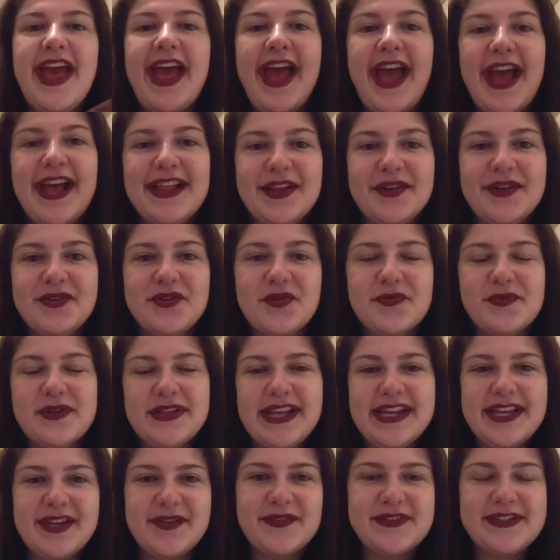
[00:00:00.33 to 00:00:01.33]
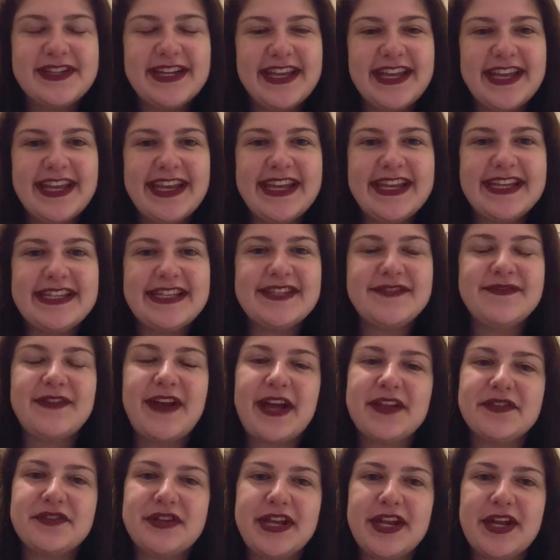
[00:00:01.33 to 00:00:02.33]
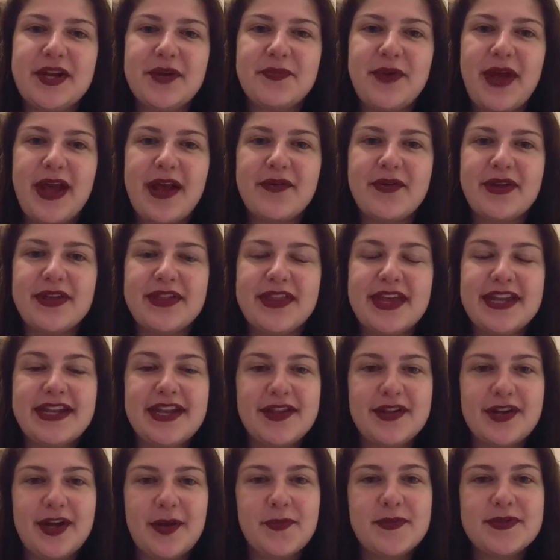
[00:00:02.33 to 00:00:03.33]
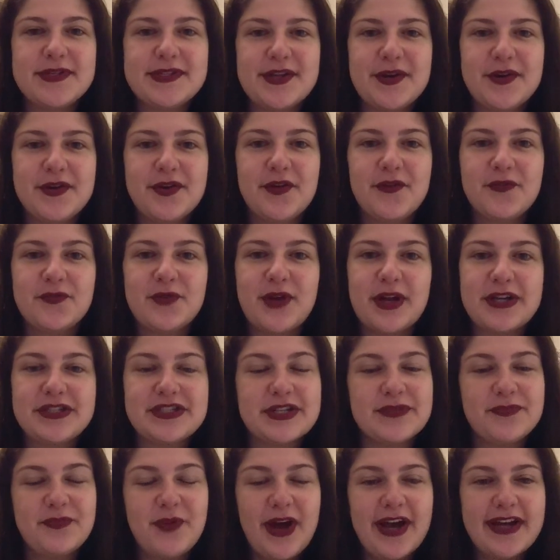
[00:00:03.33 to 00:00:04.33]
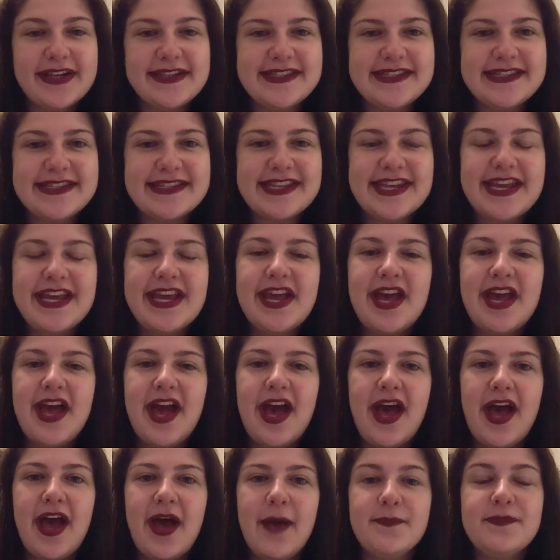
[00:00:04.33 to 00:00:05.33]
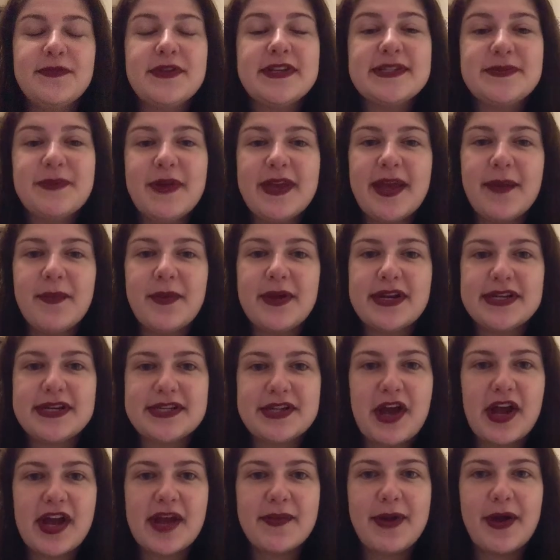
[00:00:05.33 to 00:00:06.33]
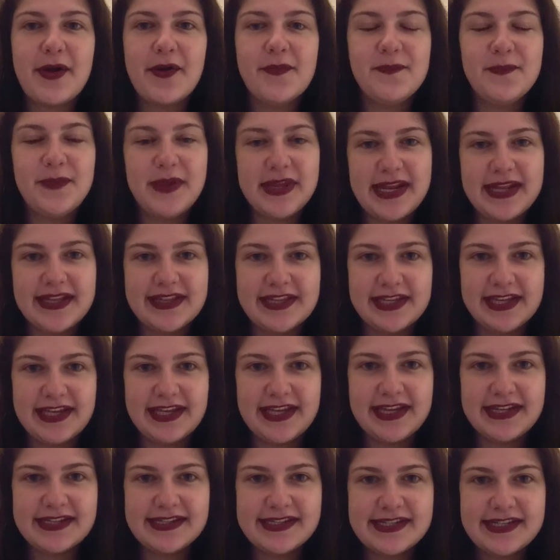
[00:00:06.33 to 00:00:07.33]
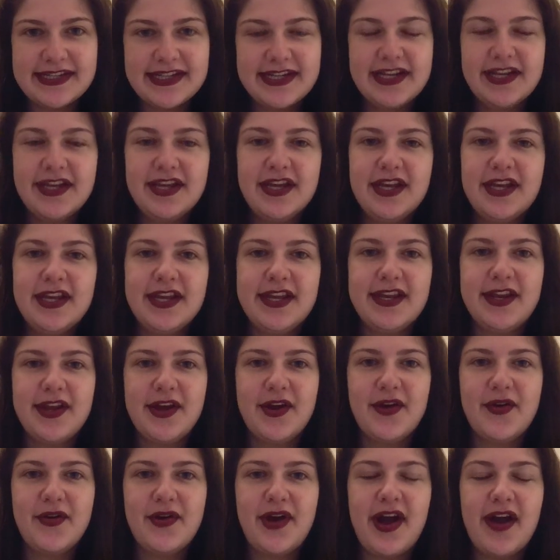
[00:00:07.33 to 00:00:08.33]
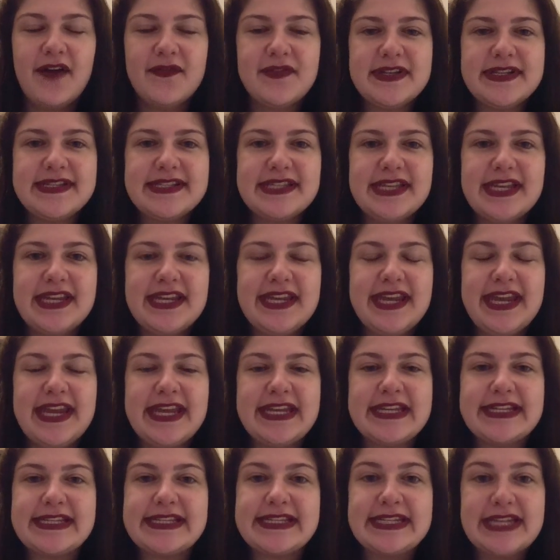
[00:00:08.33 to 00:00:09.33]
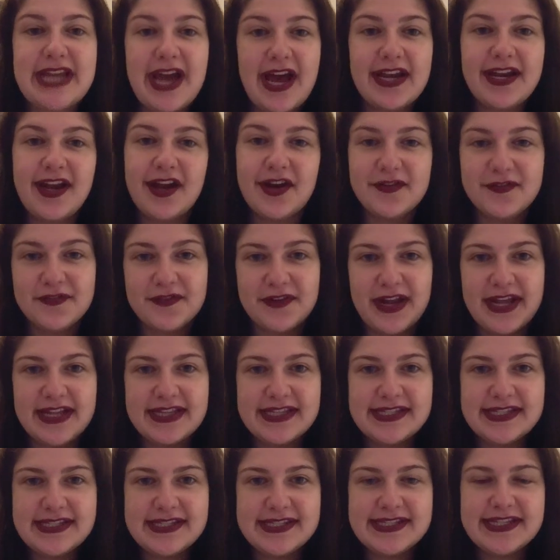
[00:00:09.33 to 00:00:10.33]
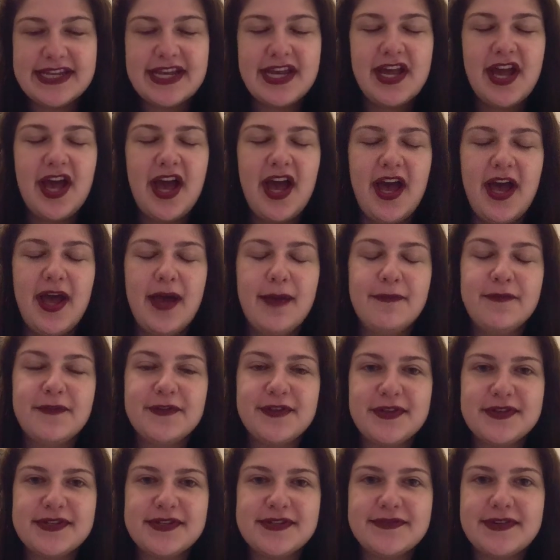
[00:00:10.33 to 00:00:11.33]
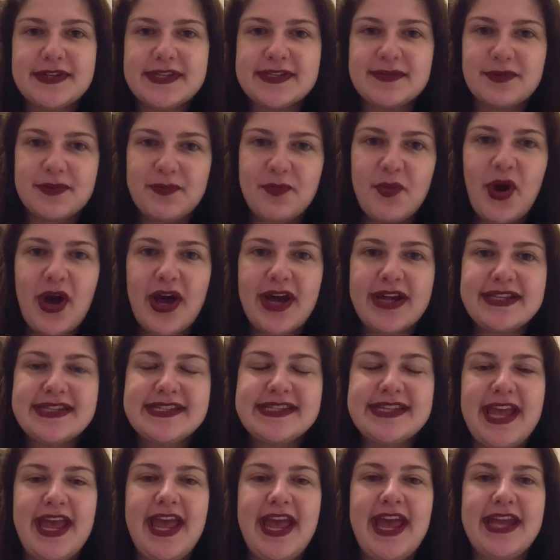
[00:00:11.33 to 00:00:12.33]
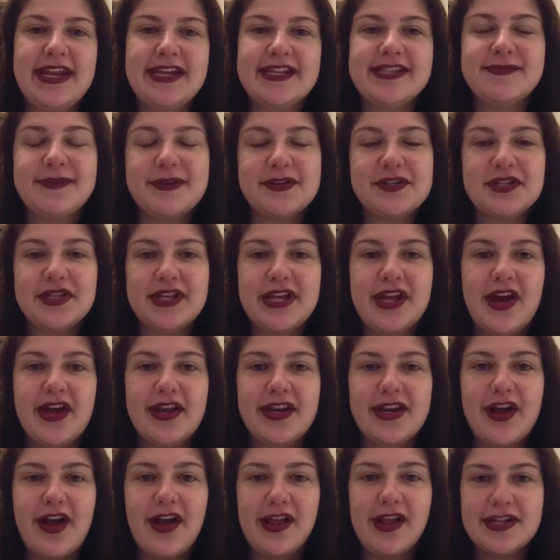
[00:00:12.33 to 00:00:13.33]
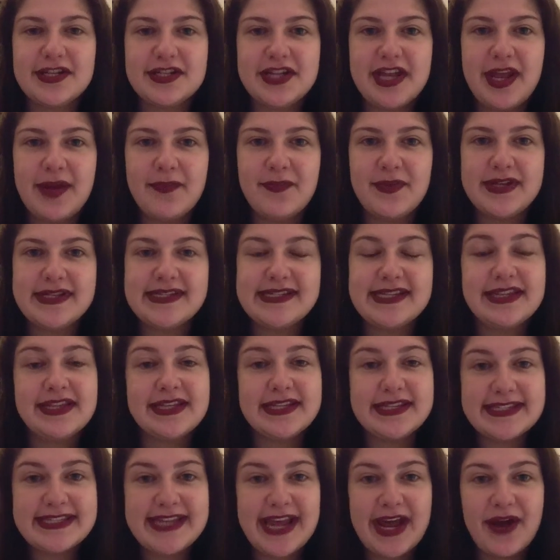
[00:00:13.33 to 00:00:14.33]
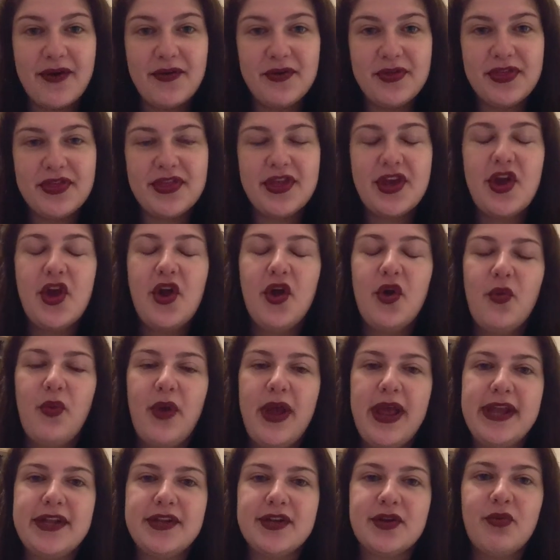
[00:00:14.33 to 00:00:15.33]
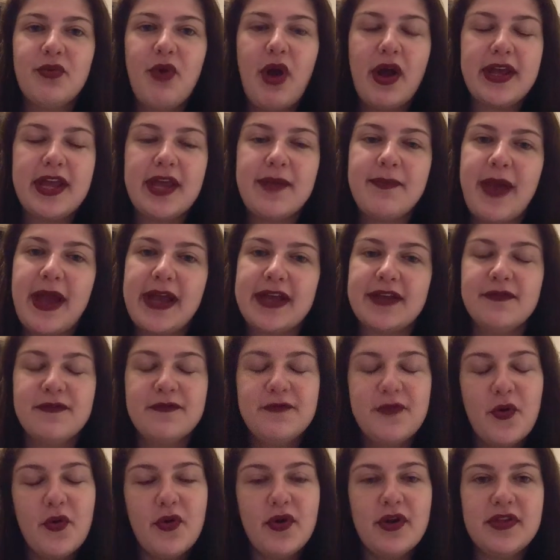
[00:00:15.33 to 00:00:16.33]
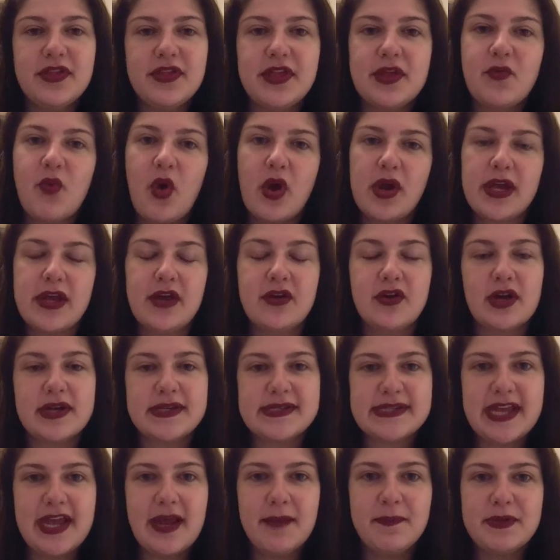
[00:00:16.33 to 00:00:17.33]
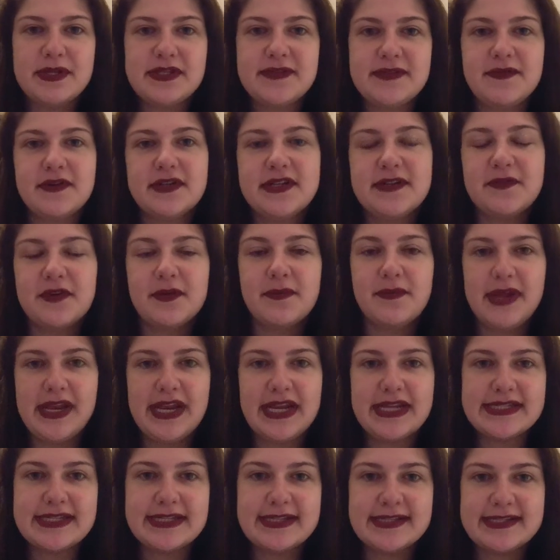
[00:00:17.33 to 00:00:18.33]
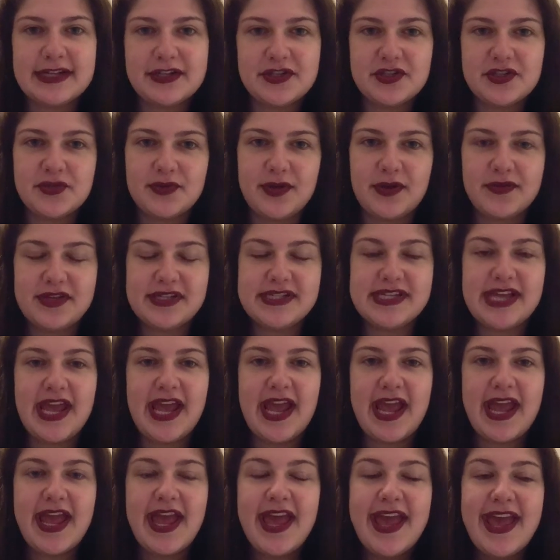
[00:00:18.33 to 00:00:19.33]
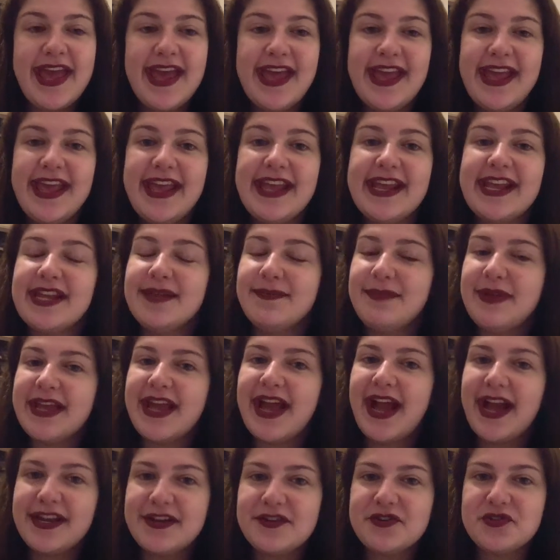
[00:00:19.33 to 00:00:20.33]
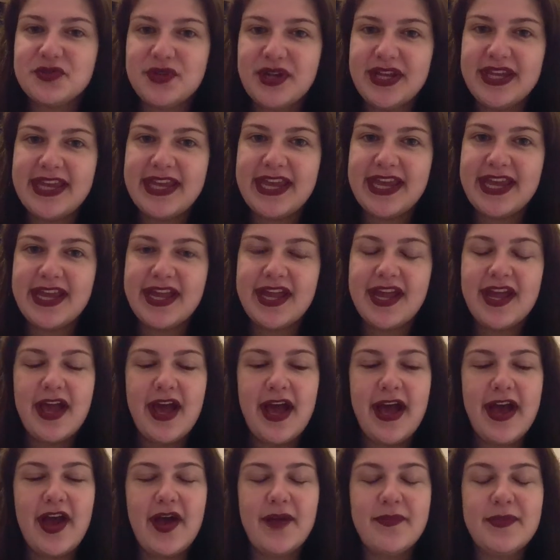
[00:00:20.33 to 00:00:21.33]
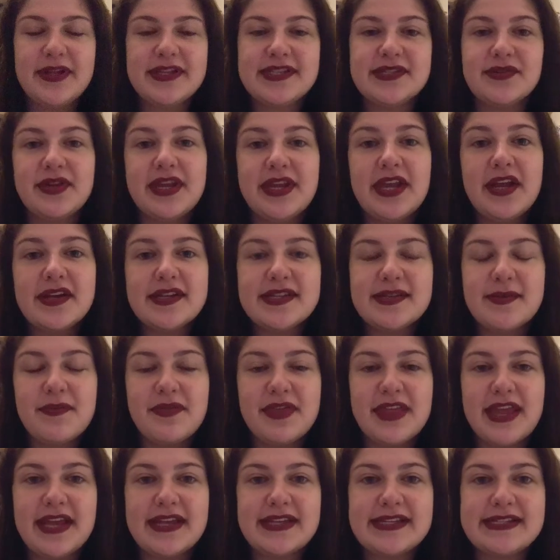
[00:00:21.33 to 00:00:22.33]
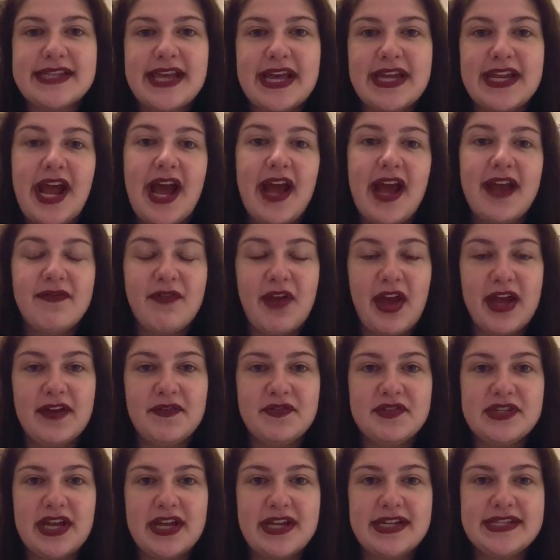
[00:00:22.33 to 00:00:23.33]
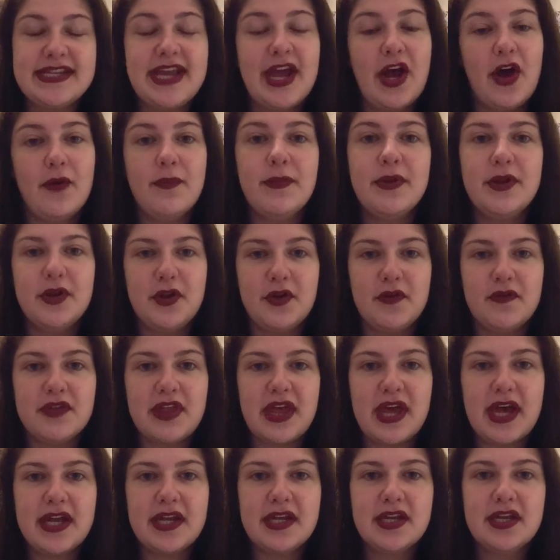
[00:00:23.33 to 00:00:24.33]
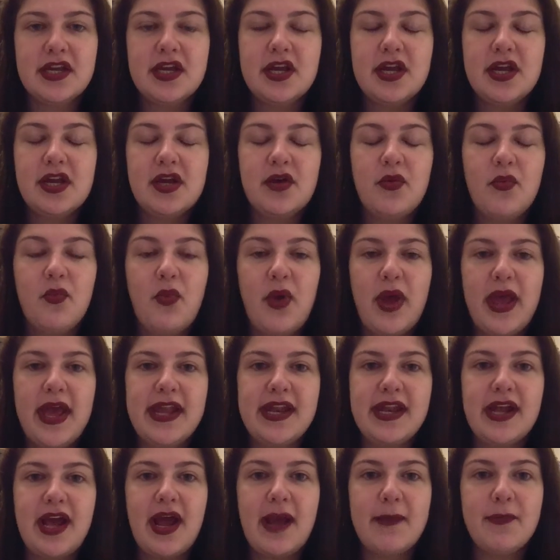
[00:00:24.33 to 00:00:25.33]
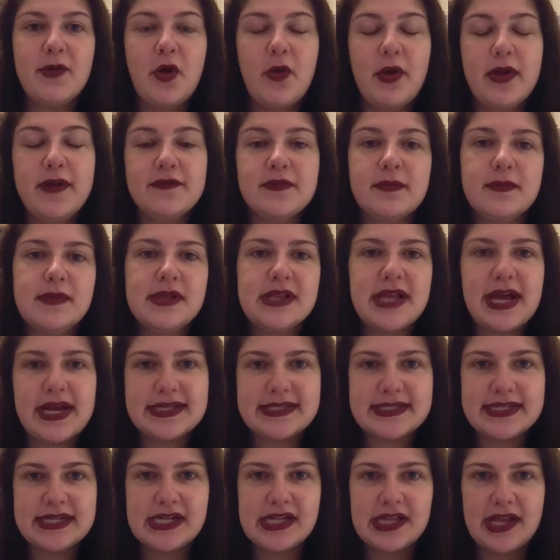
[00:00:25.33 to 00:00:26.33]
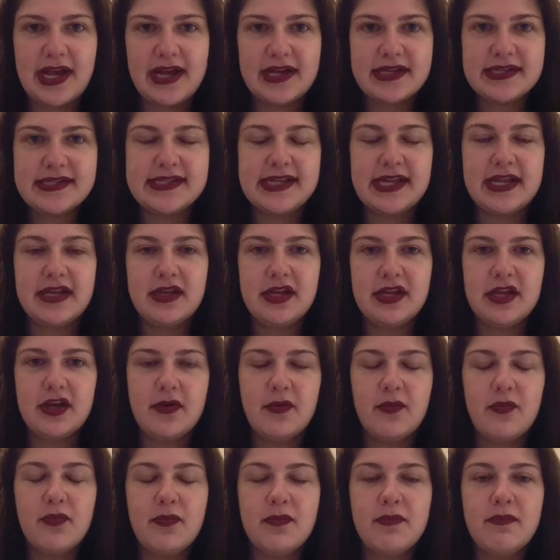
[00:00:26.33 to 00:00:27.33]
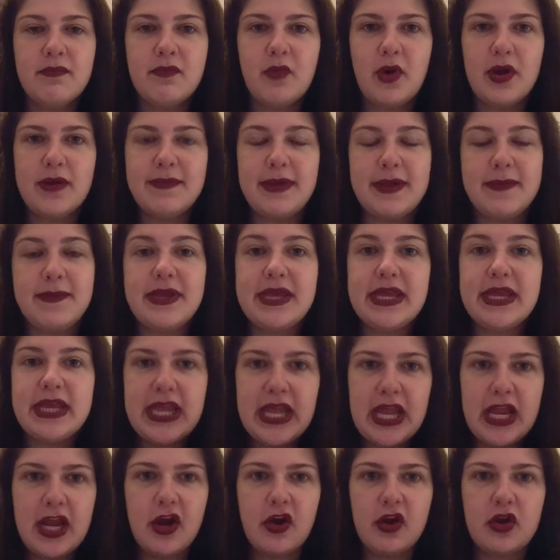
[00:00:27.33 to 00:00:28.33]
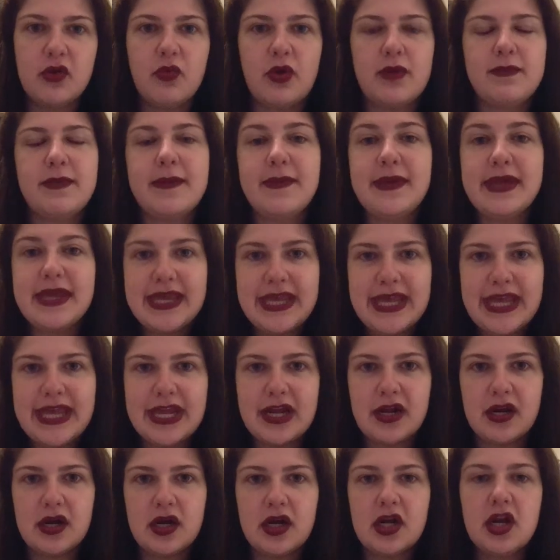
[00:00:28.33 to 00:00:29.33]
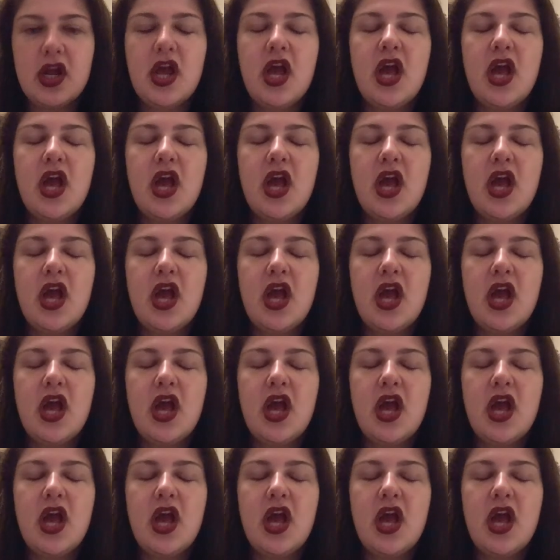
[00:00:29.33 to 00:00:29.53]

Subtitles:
Hello, NormaLyte community. It's Valerie here, back with another episode of Project POTS. This week I'm going to talk about beating the heat. You know, obviously heat is not our friends for those of us with POTS, and especially on a college campus in the South, when you're walking back and forth and walking across campus for different meetings and such throughout the day, it can be kind of tricky. And so here are some things that I've kind of done to help maneuver that. When I'm going from class to class, and one may be here and one may be here,